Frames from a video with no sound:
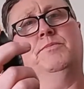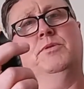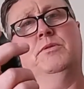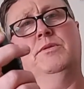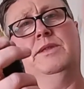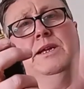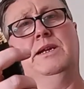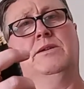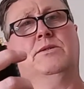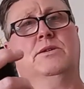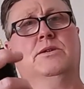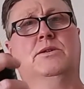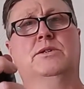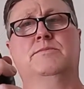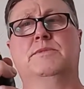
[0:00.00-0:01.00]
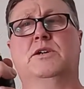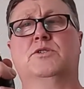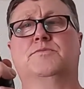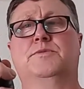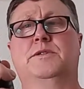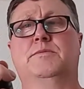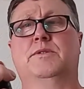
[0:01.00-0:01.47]
Paul there. Look, guys,
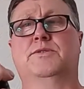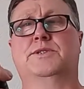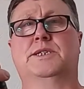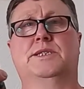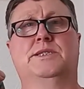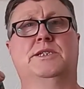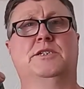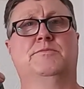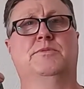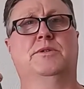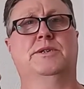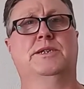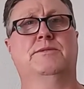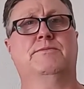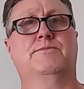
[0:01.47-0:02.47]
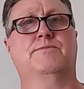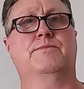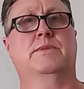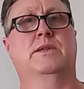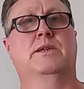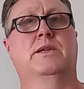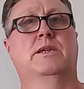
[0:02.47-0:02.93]
most people have seen these by now.
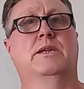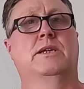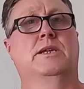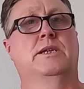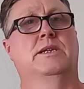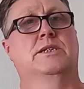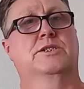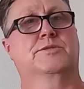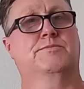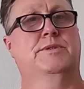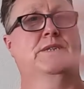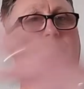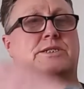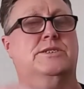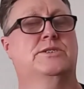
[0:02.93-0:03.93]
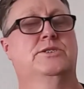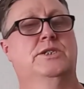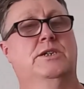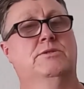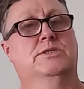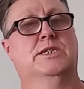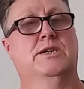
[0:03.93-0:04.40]
Spare some
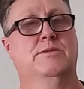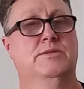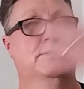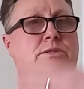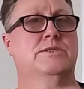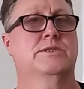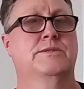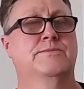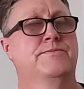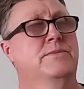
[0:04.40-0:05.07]
juice out nice.